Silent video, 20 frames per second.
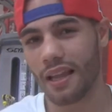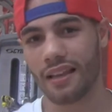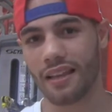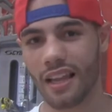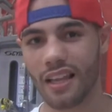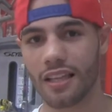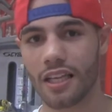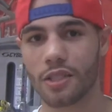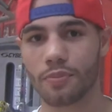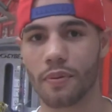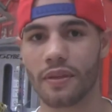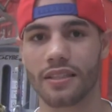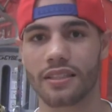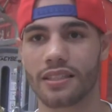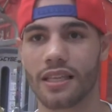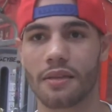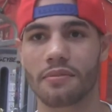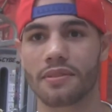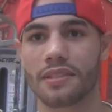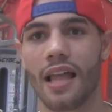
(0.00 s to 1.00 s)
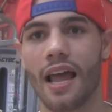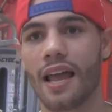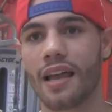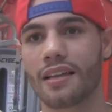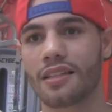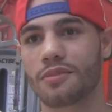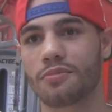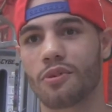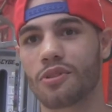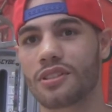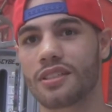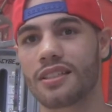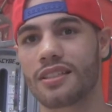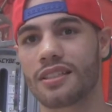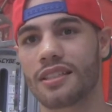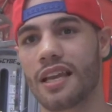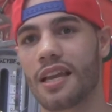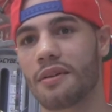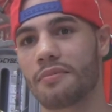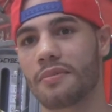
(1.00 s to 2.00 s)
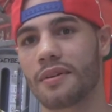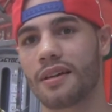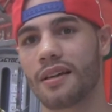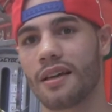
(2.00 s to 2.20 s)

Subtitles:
they speak the same slang. It's mostly the same.